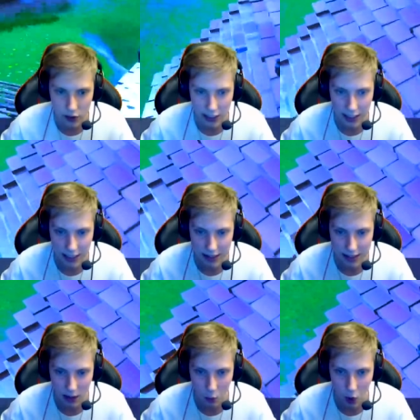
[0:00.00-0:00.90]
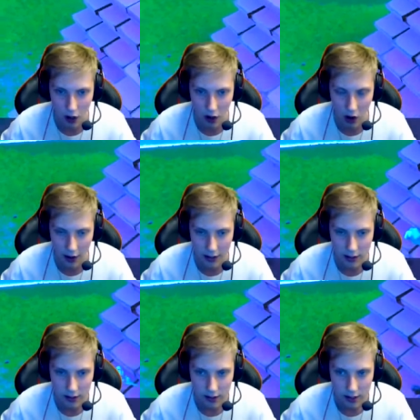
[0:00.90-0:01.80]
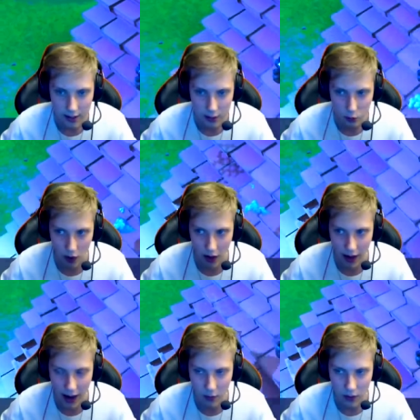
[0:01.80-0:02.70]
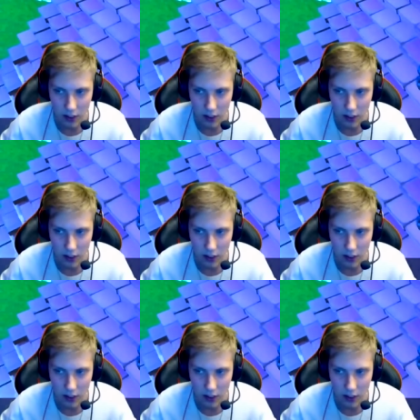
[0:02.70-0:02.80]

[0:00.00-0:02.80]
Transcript: he needs to take one guy. He's one guy out.